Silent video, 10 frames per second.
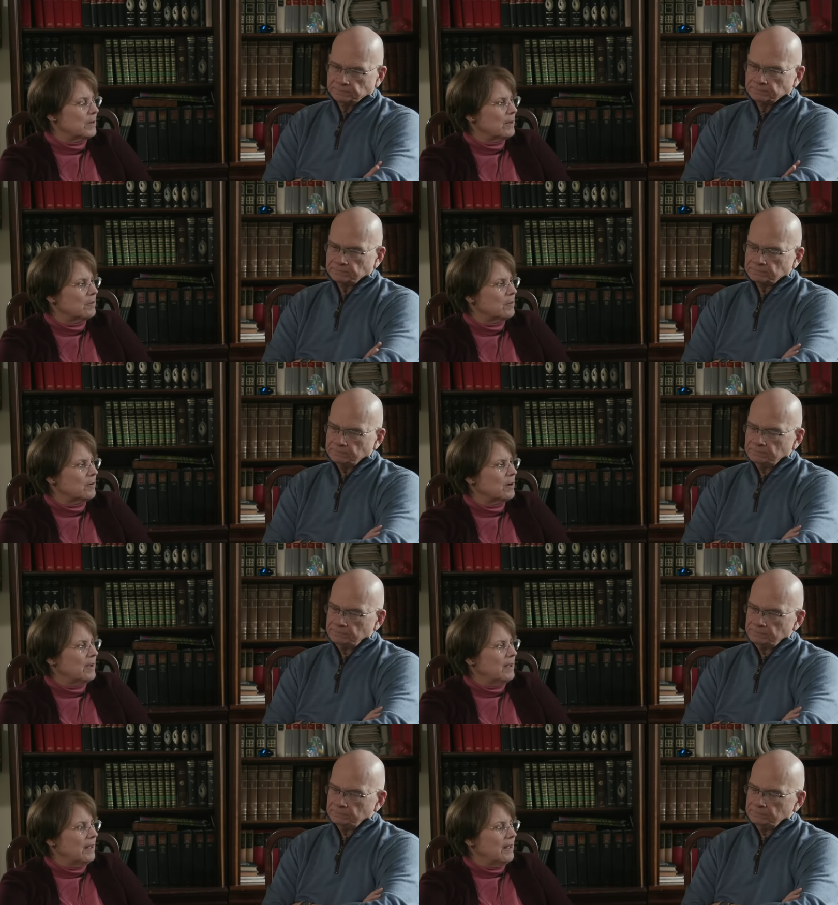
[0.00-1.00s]
Speaker 1: whenever.
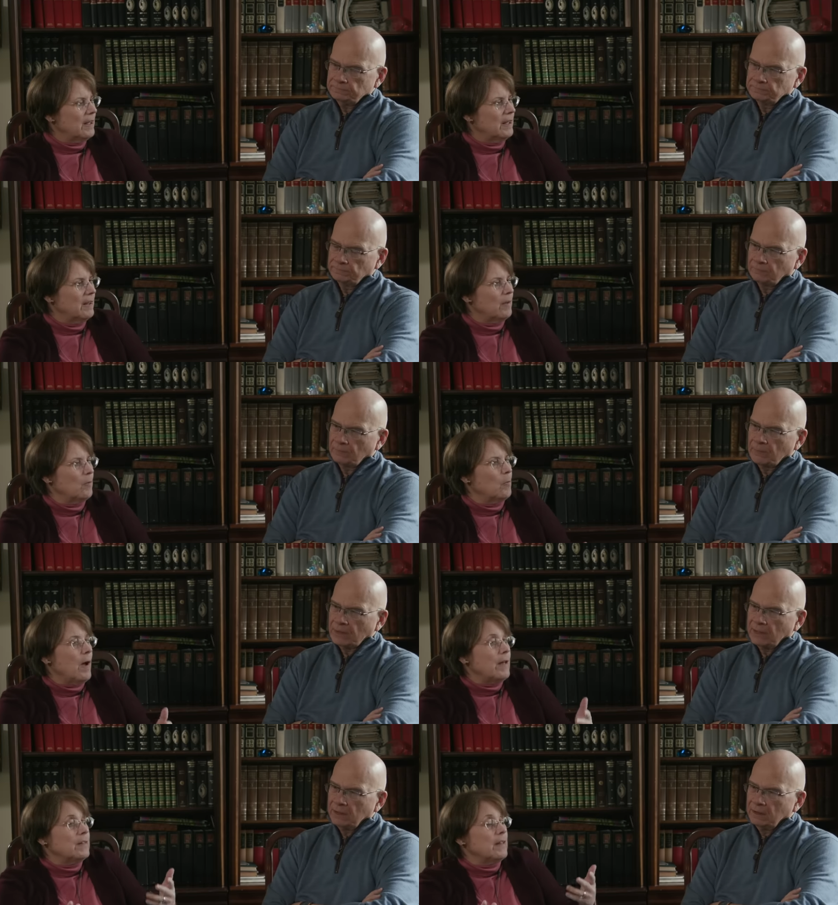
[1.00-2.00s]

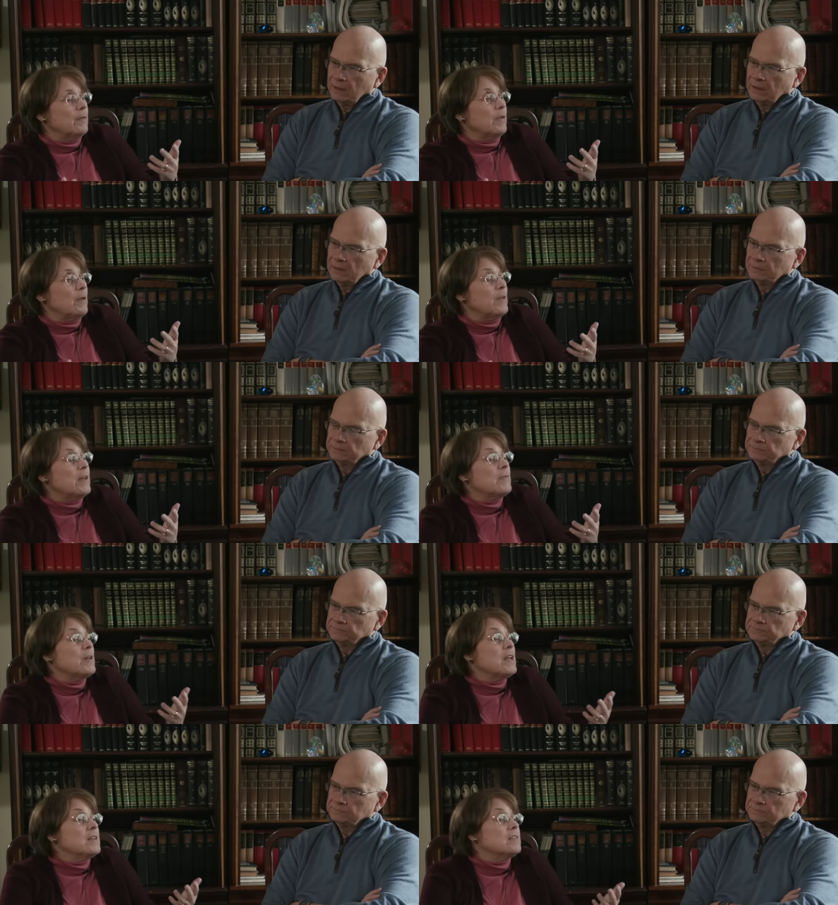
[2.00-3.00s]
Why, if, if he
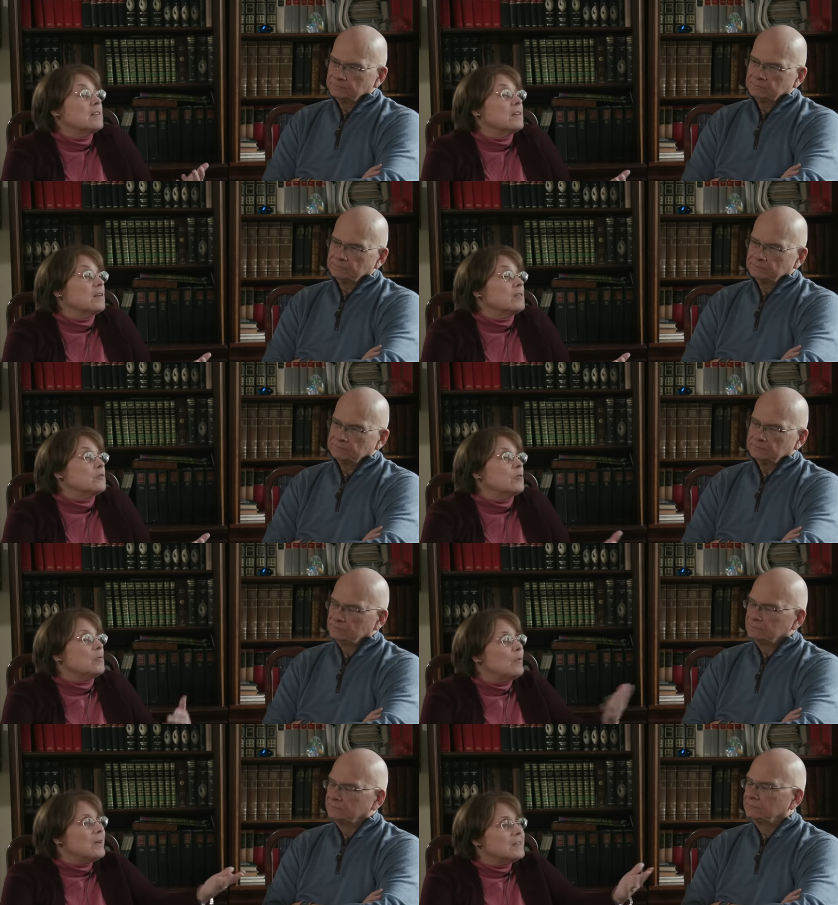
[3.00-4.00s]
if he is in
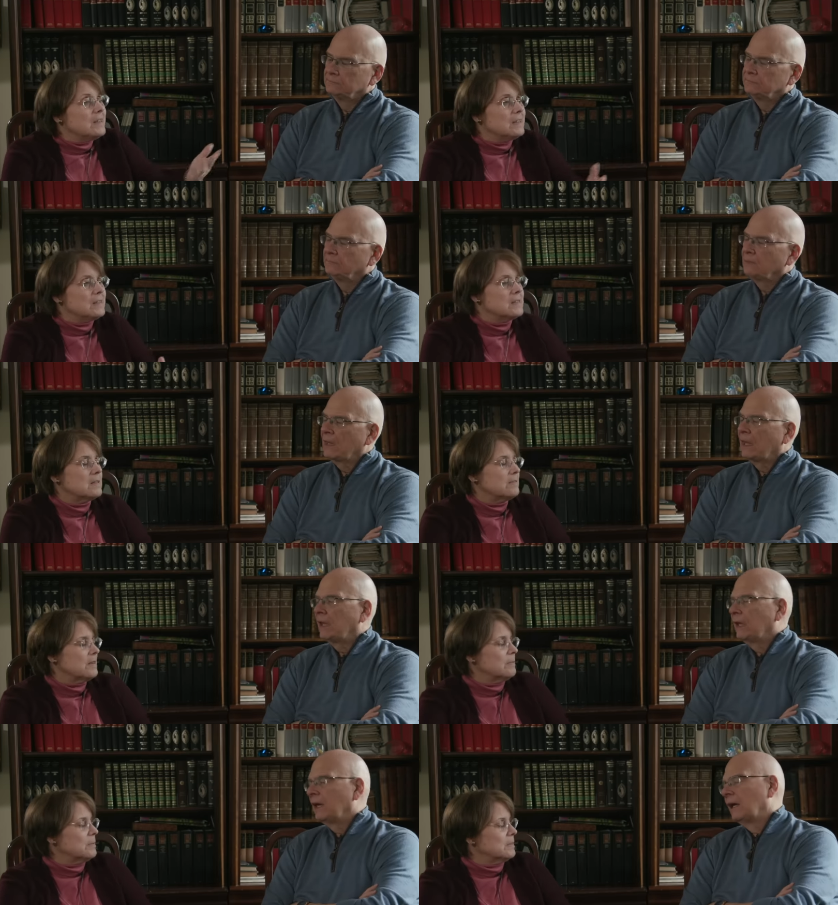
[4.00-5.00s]
control, why is he letting this stuff
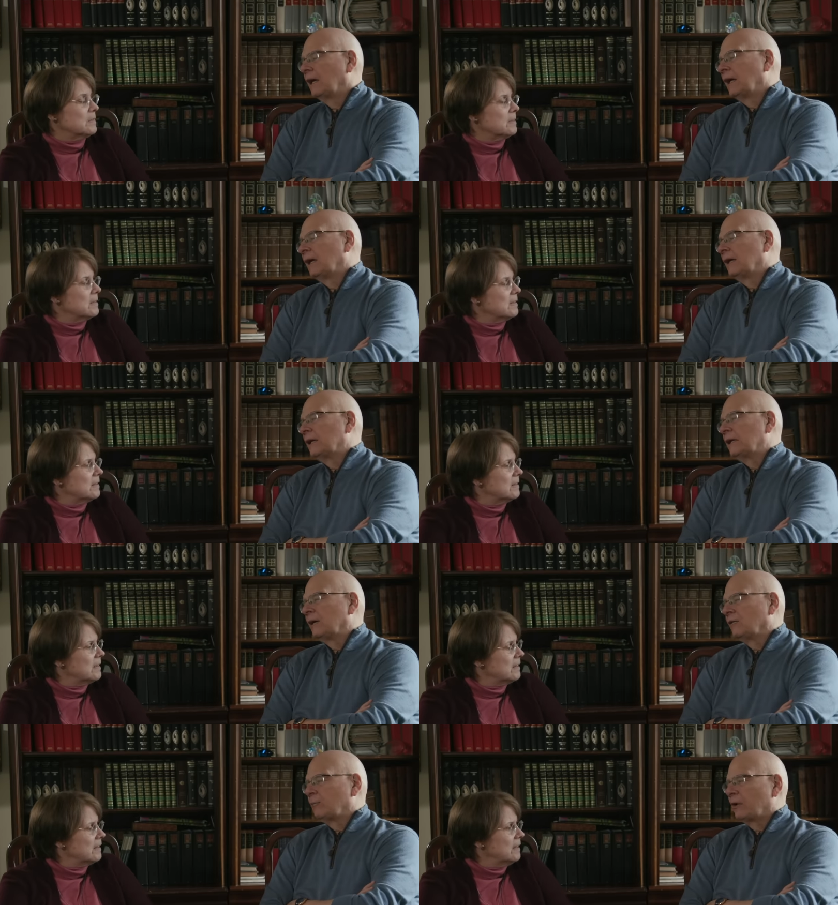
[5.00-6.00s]
happen?
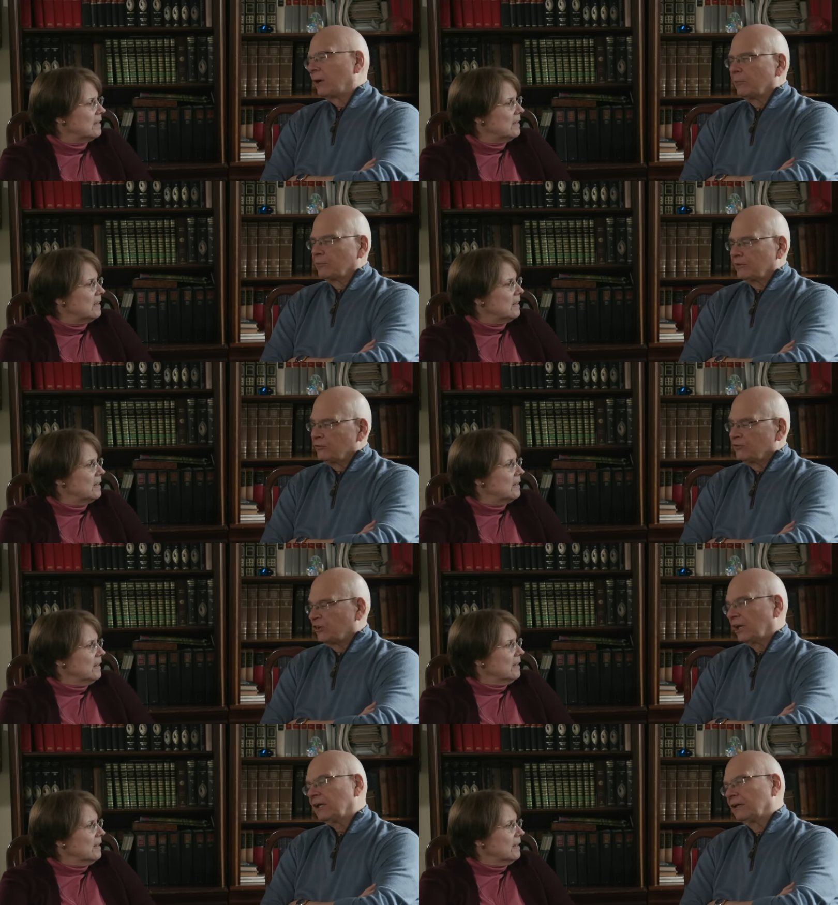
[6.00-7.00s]
Speaker 2: Now the problem is you're
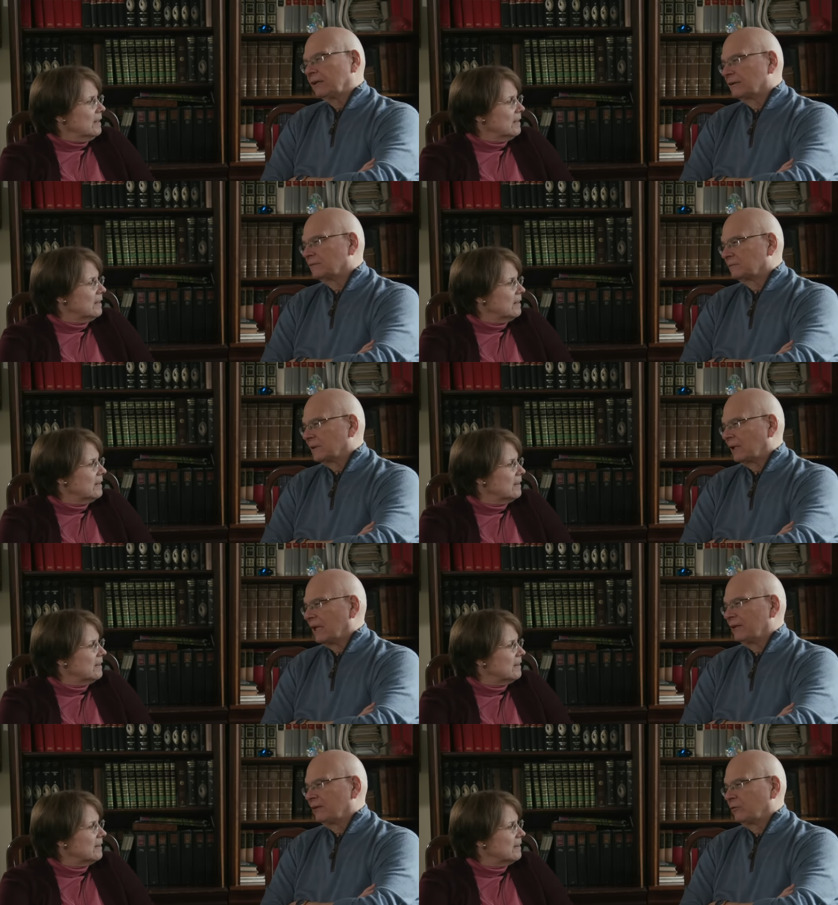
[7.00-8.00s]
channeling a
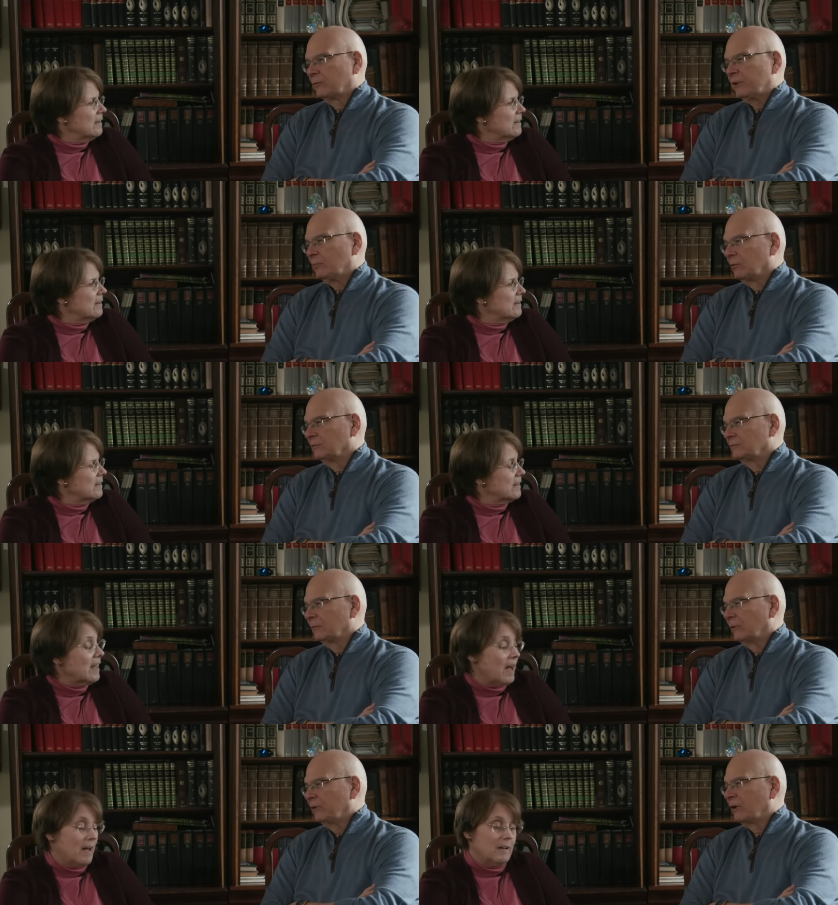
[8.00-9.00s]
lot of different people
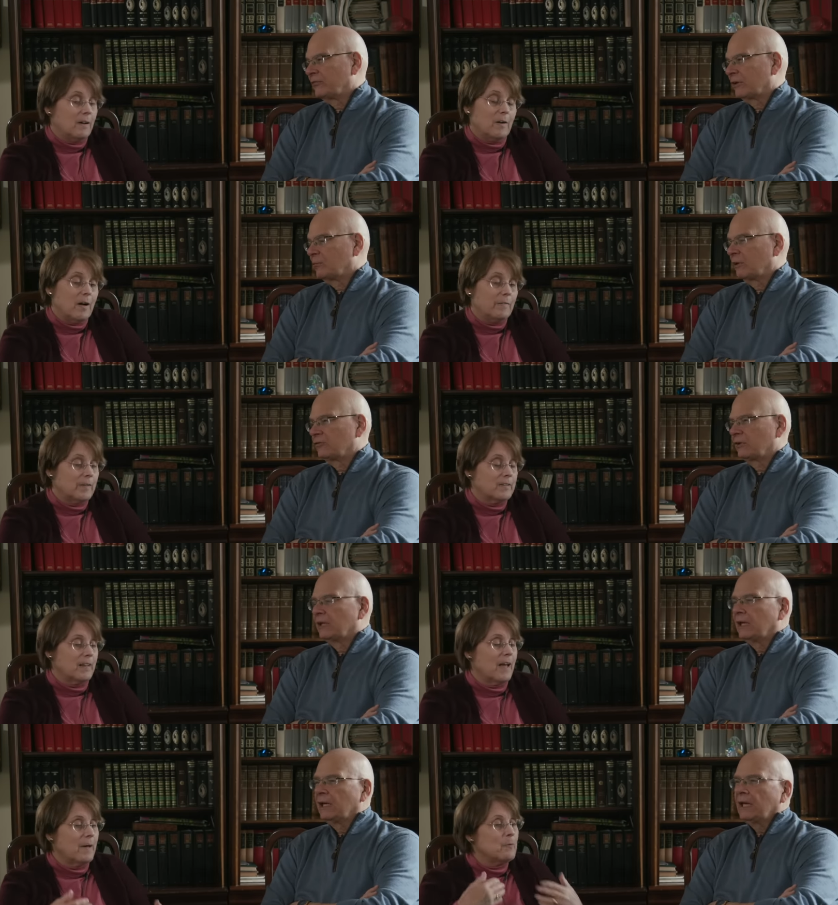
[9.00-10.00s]
yeah, when you ask that obviously.
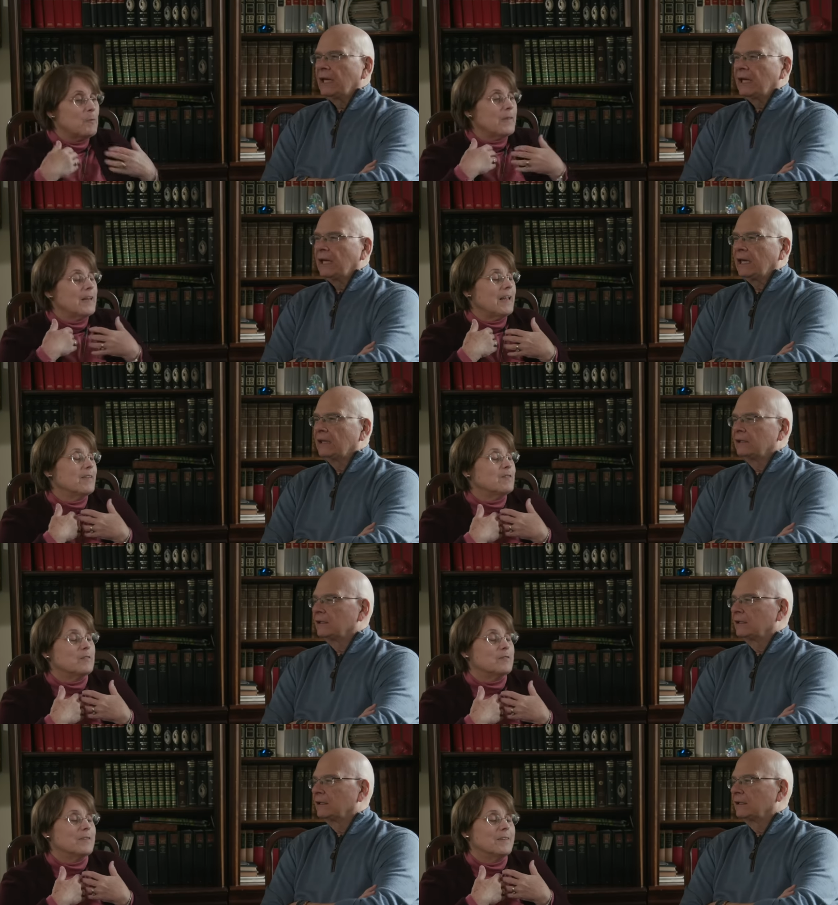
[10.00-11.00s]
question. Obviously, I'm the one that and
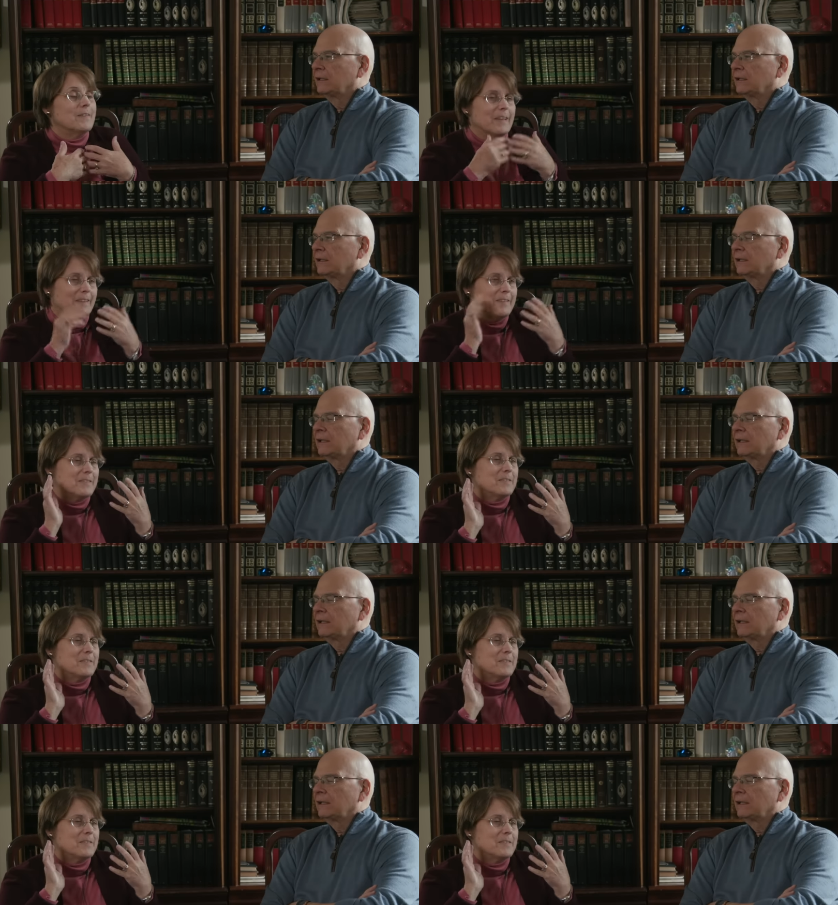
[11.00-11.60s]
Speaker 1: answers this